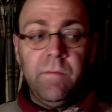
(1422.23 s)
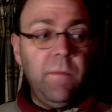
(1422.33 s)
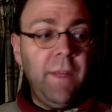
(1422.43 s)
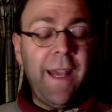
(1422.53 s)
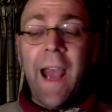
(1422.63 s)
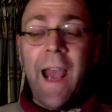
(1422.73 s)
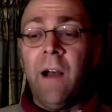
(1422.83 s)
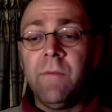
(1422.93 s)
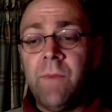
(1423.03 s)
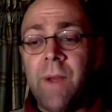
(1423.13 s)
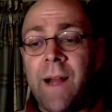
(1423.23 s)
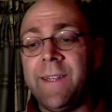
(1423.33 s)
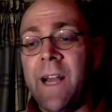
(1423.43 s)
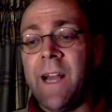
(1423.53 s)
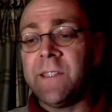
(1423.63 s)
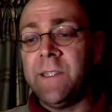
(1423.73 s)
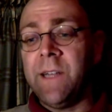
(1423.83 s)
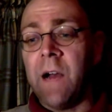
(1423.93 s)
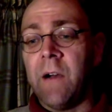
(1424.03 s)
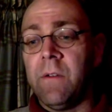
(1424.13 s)
Yeah, well, yes and
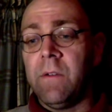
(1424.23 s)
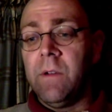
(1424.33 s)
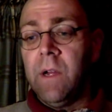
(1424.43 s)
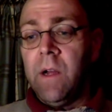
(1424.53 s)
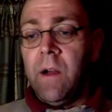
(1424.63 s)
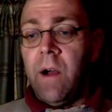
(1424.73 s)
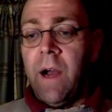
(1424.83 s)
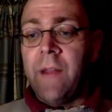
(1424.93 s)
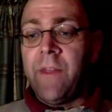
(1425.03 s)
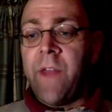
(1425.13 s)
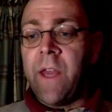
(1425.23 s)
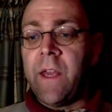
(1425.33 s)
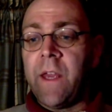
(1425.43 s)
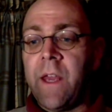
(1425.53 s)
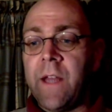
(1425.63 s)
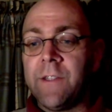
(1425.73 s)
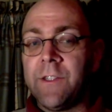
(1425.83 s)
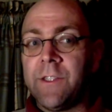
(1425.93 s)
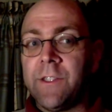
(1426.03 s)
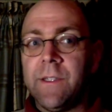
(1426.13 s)
no. I think
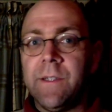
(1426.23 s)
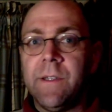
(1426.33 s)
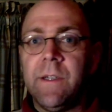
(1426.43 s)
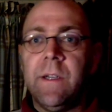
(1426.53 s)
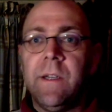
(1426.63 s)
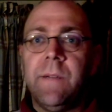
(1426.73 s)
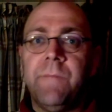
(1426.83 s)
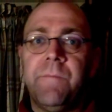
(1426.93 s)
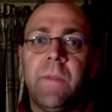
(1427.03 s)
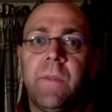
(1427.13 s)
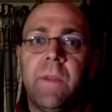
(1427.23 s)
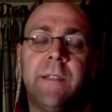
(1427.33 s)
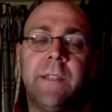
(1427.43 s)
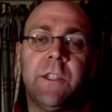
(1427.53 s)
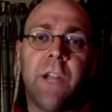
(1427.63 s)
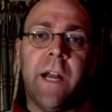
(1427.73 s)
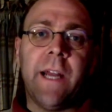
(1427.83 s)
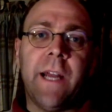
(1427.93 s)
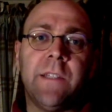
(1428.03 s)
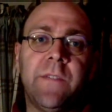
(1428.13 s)
it's a shot
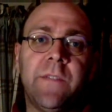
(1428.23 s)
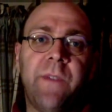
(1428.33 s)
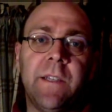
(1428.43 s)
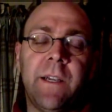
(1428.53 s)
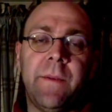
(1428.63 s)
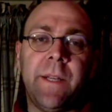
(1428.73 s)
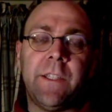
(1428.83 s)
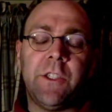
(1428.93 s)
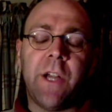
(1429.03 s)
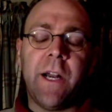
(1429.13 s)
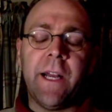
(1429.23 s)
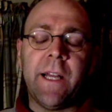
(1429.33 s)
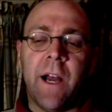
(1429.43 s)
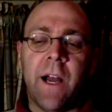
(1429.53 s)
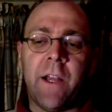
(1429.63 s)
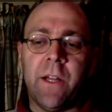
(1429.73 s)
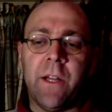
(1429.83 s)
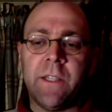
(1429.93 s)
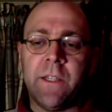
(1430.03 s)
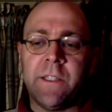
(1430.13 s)
against it's a shot against
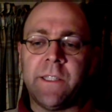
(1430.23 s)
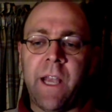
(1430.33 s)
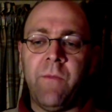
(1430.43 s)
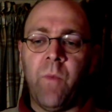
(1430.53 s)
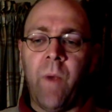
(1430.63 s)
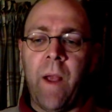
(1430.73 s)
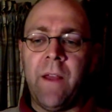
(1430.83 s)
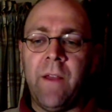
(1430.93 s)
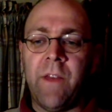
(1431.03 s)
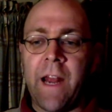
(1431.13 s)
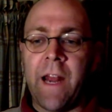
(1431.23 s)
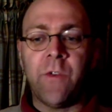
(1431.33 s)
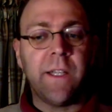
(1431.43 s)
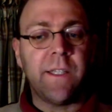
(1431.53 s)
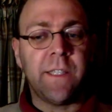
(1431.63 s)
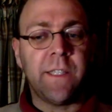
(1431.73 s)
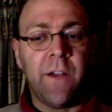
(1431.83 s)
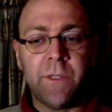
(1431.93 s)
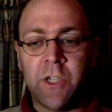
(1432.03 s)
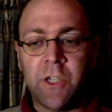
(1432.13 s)
Oculus in the same way that Android itself
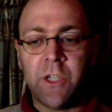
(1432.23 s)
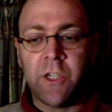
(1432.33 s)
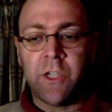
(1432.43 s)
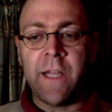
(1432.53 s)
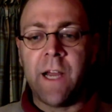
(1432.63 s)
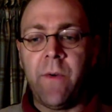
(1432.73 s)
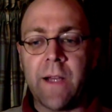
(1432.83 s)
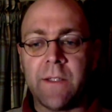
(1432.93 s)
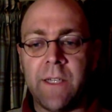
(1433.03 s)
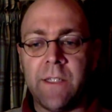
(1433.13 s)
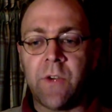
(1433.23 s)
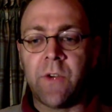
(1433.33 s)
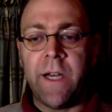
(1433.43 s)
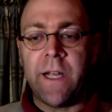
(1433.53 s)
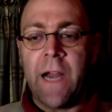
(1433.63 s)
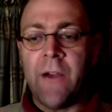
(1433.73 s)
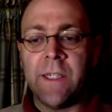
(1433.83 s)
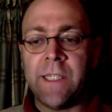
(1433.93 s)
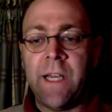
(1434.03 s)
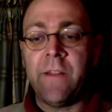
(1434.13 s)
is a shot against iOS. It's trying to
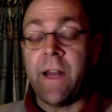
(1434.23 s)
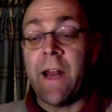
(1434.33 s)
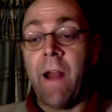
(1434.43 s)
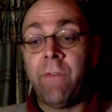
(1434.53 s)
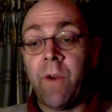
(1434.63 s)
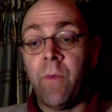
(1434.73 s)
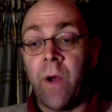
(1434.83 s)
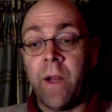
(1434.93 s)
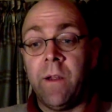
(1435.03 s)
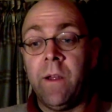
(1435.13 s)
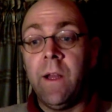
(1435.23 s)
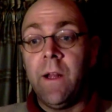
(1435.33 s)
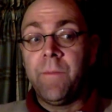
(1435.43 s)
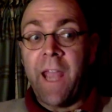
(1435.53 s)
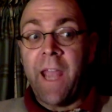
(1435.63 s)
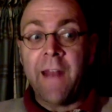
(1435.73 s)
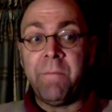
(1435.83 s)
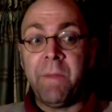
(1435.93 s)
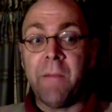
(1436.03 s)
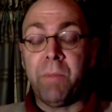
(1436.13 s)
guarantee that everyone
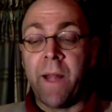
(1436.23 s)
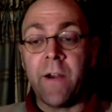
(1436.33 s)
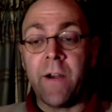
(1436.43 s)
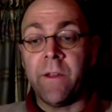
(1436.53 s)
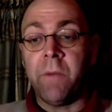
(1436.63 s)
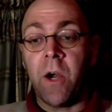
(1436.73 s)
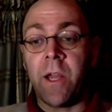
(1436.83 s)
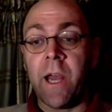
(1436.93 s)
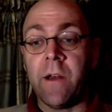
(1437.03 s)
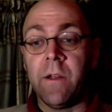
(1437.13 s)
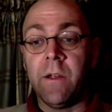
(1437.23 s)
can be a player in the market.